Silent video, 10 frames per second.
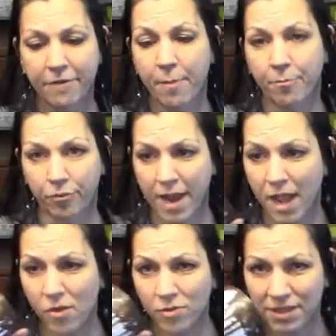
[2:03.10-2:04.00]
of
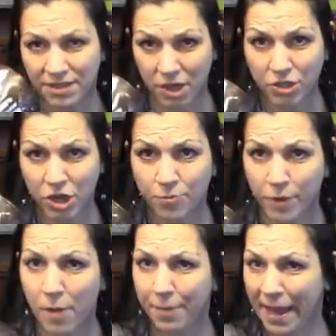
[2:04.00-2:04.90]
brown, dark, dark
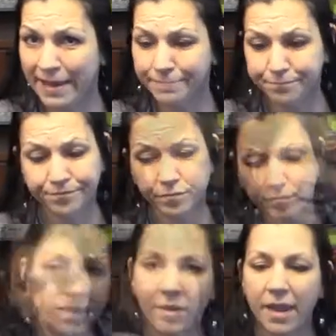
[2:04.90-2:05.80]
brown paint.
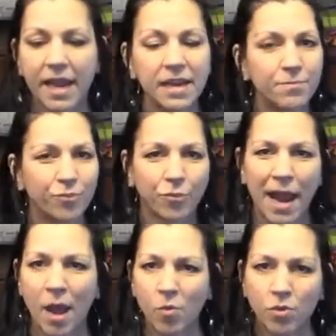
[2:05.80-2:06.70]
You know, any
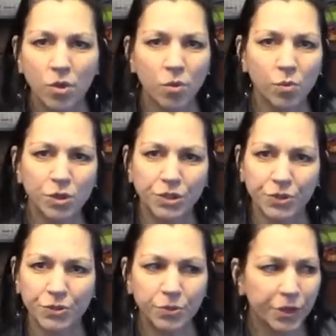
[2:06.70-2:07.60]
brown will
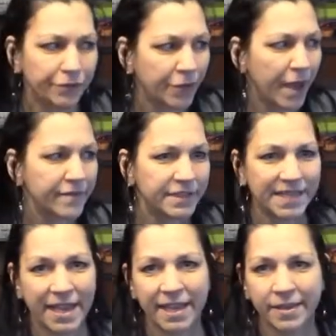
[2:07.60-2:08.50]
do. If you have a
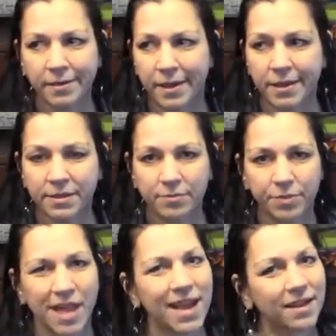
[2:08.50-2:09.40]
tan, add some
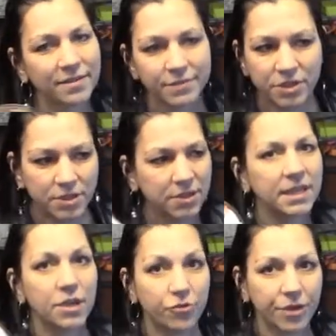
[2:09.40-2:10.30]
black. Just
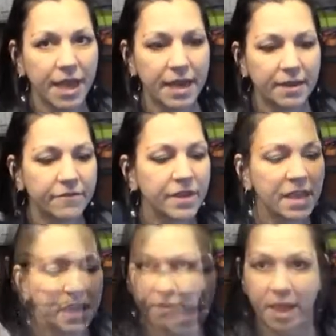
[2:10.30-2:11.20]
get creative
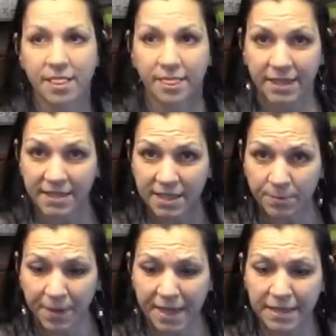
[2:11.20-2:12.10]

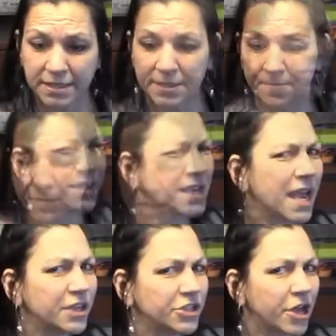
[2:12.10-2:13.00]
latex paint. It was an
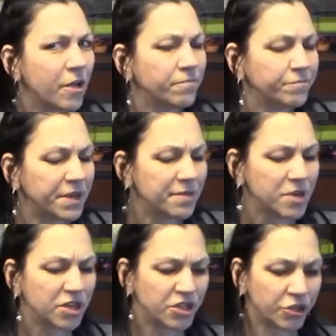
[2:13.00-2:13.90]
eggshell, but I'm
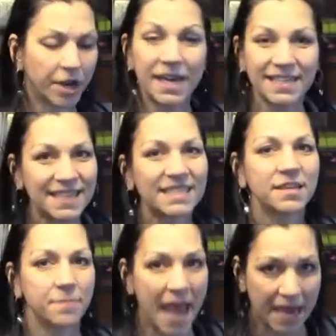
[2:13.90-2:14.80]
not sure. And it
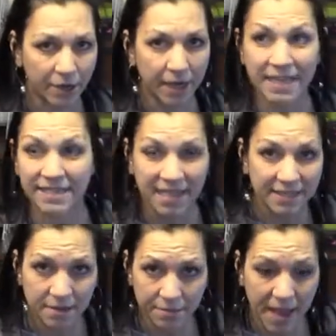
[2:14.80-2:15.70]
doesn't matter. It
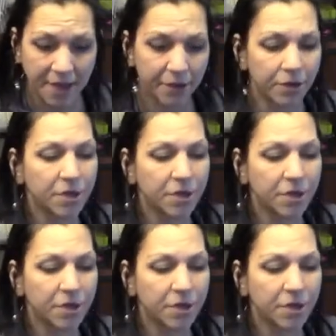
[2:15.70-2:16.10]
doesn't matter.